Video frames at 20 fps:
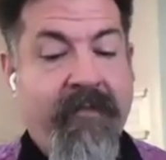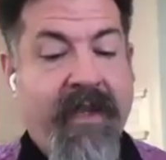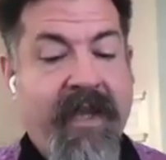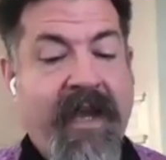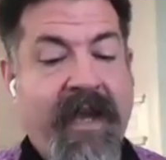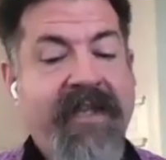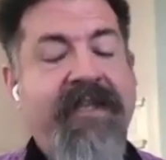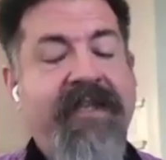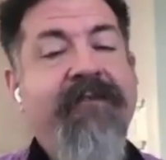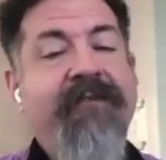
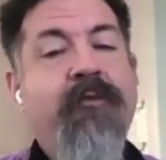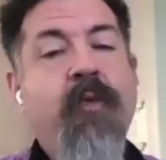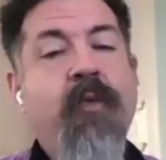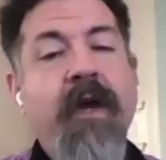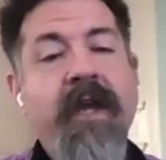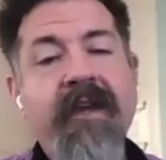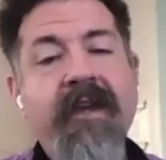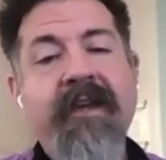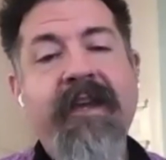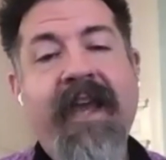As if
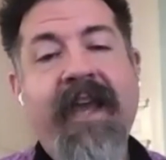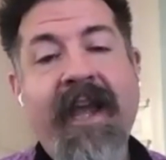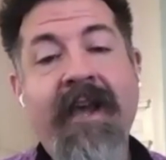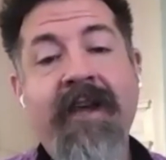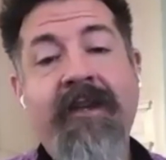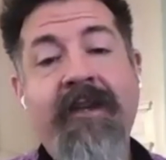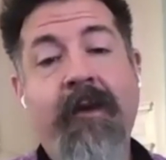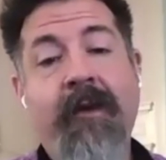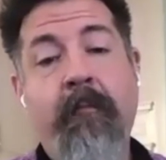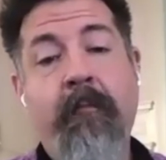we
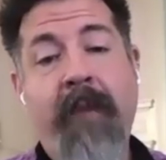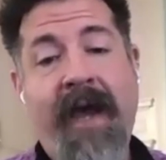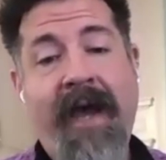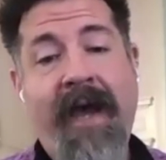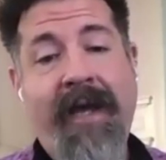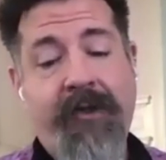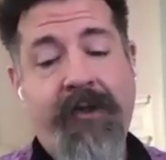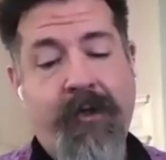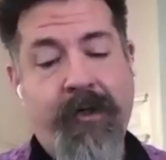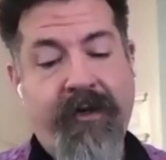can't
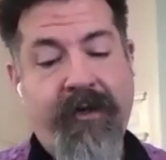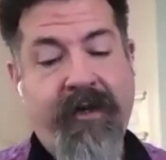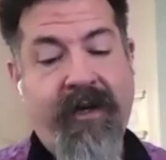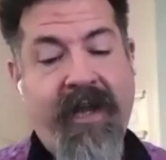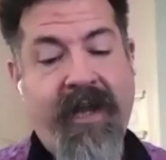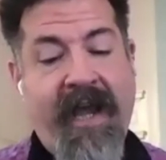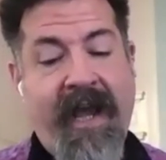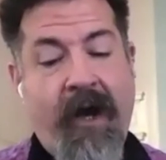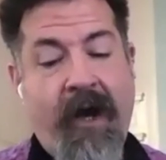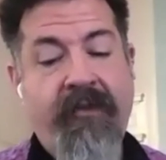imagine
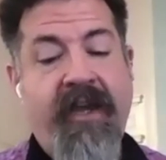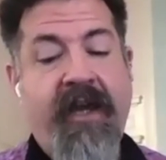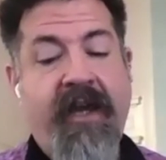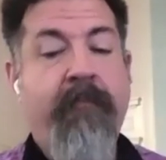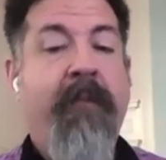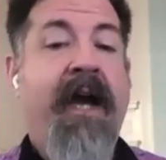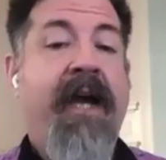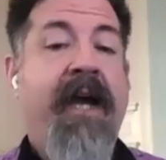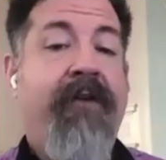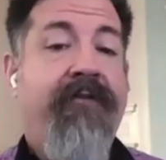how they
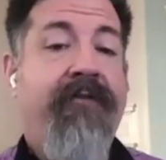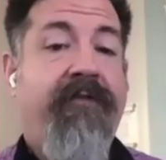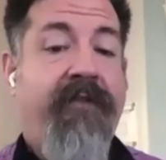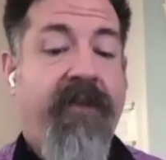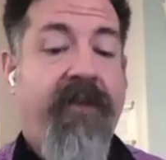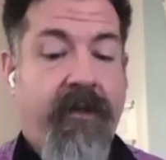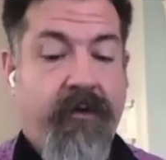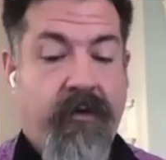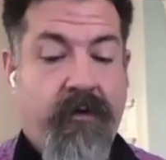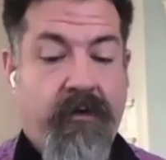might
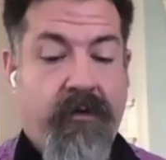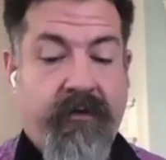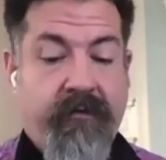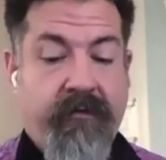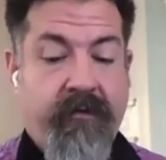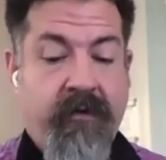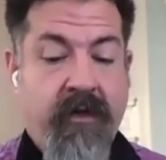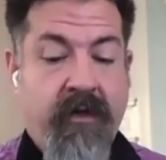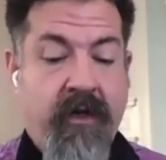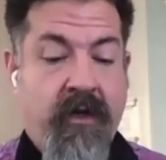feel
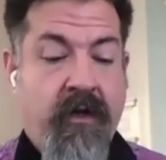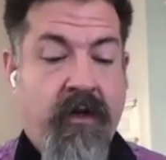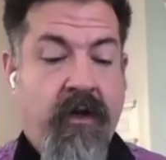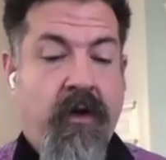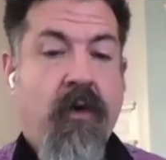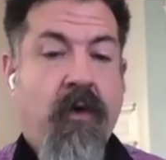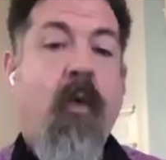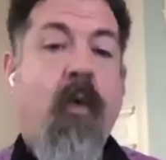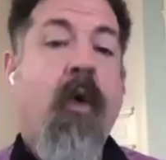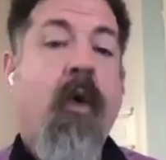
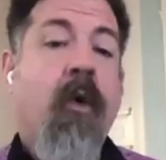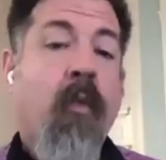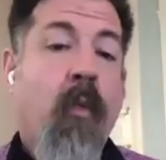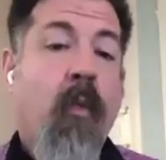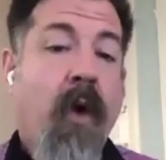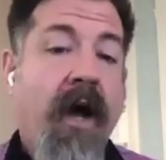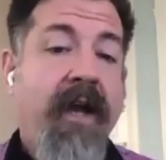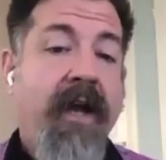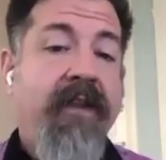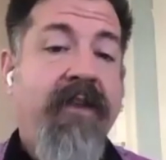or
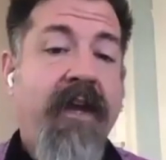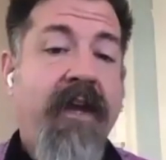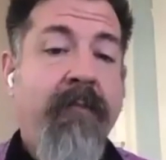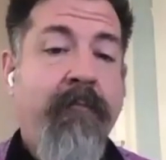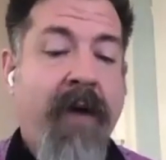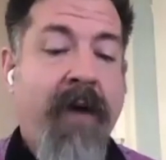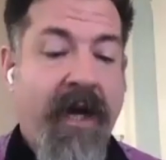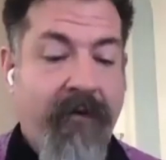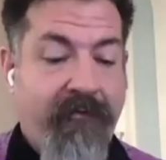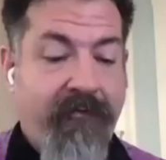why they
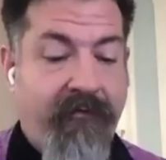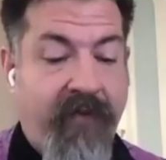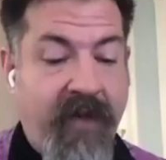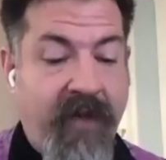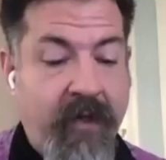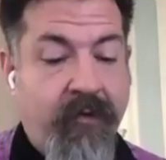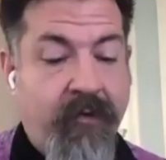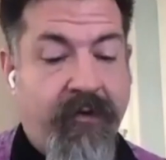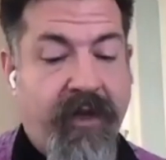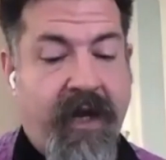might
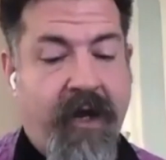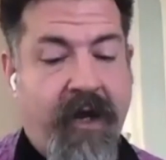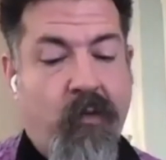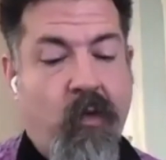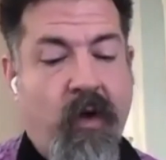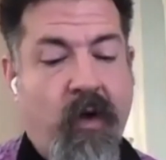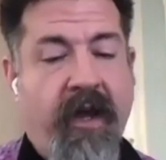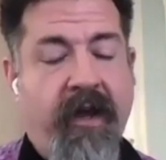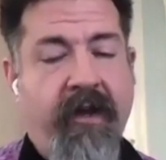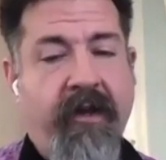feel that
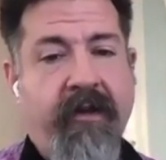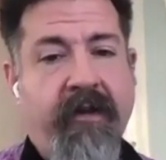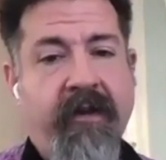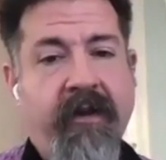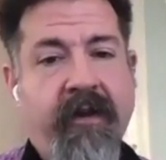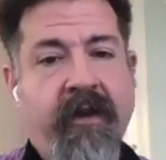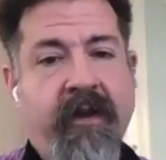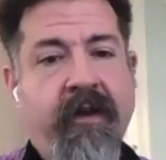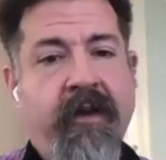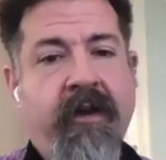way
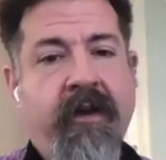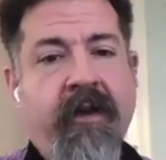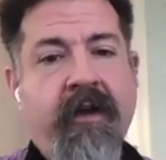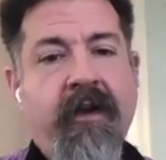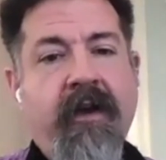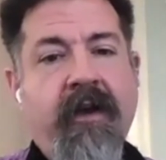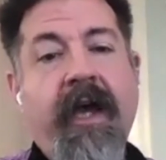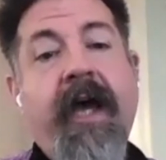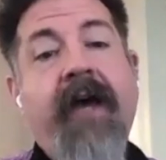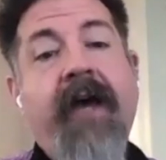
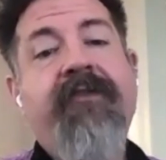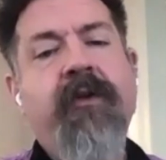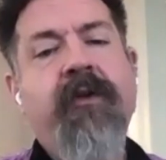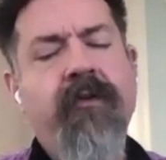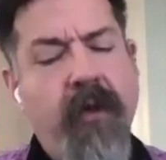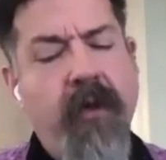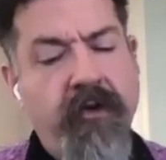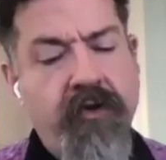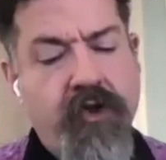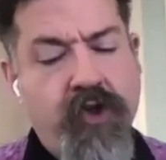
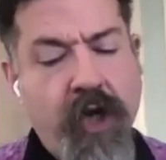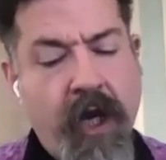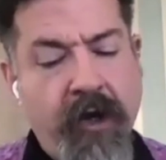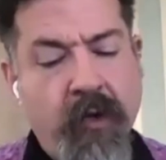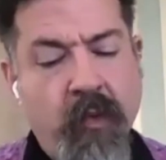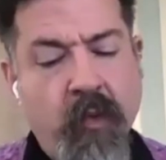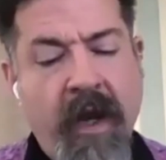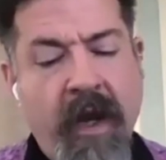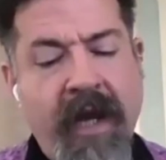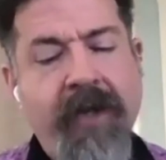after
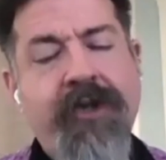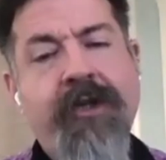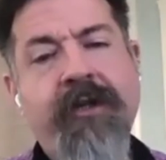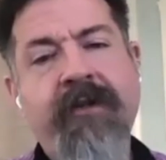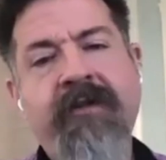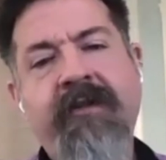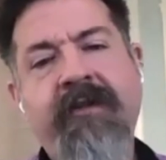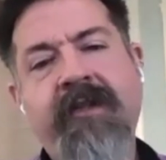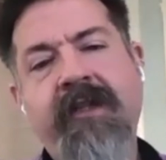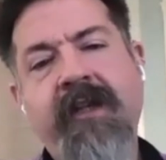
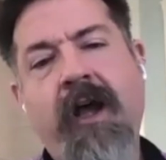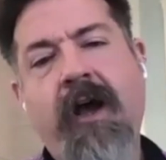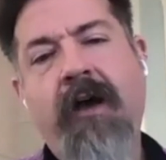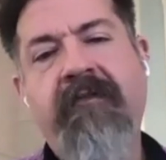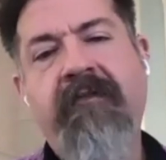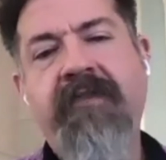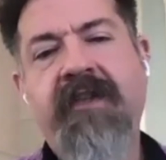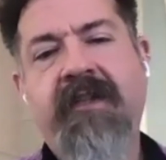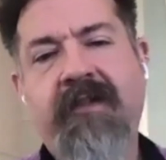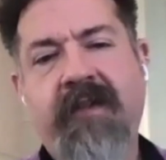generations
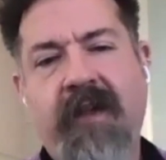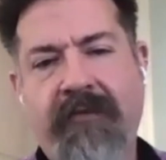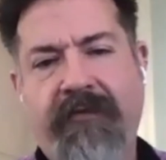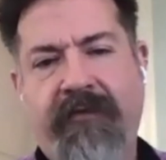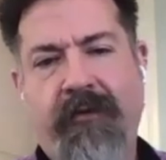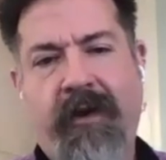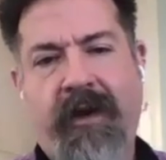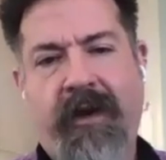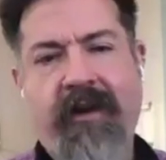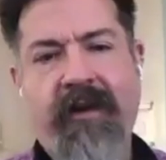of
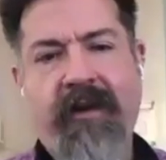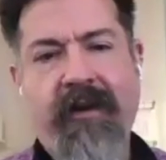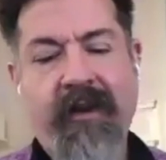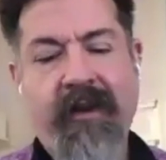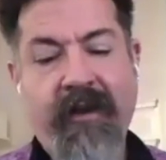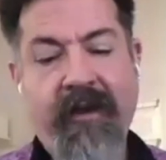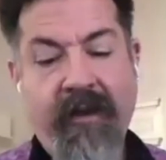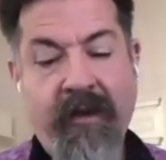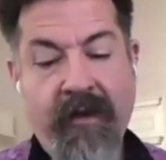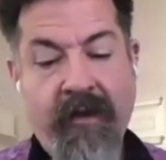suffering,
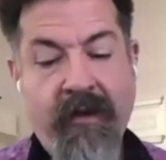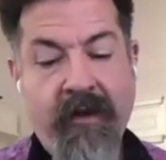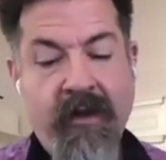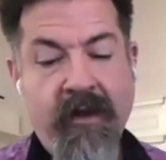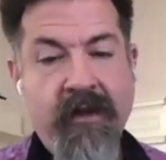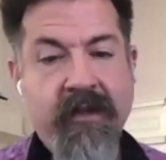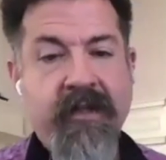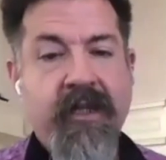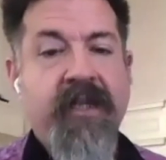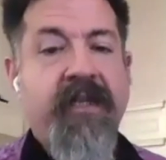
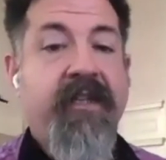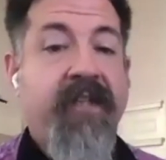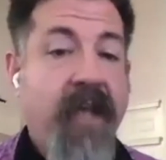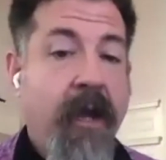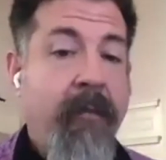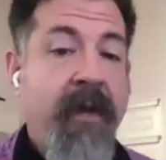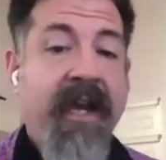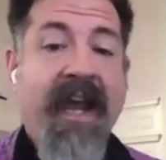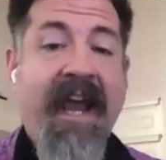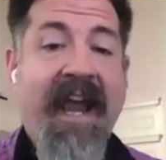
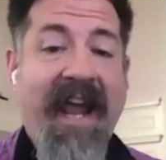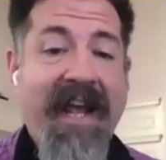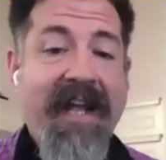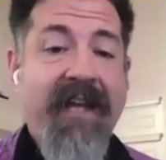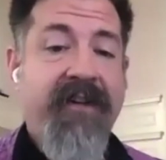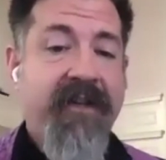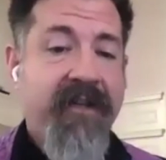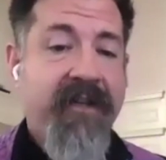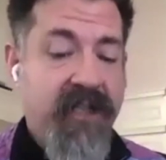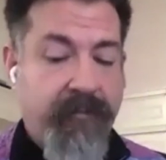systemic
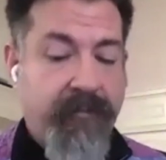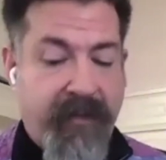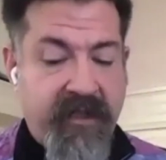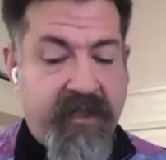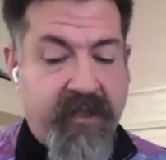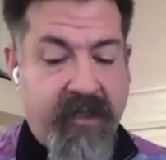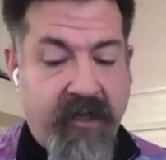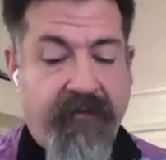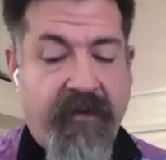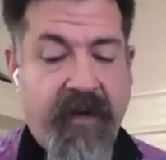and
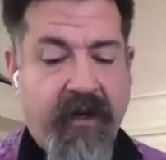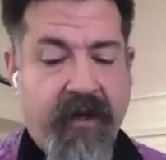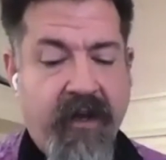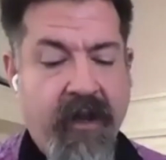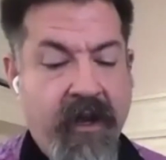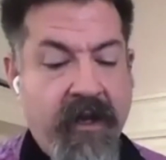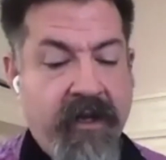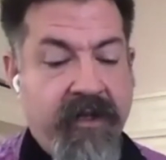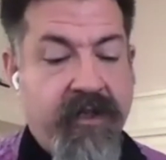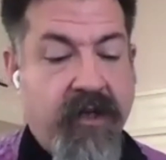specific
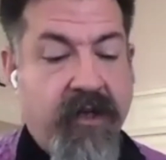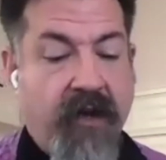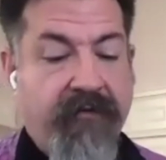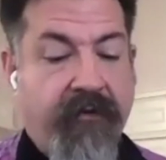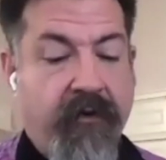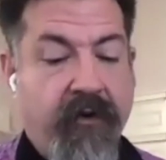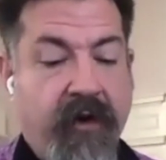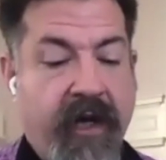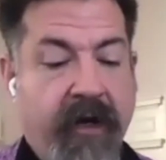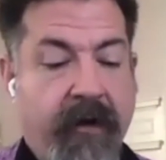
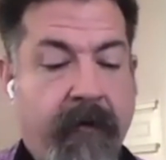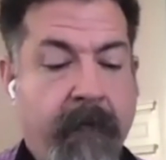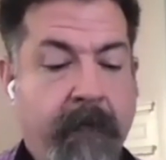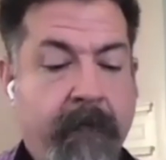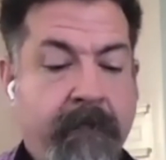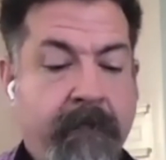suffering.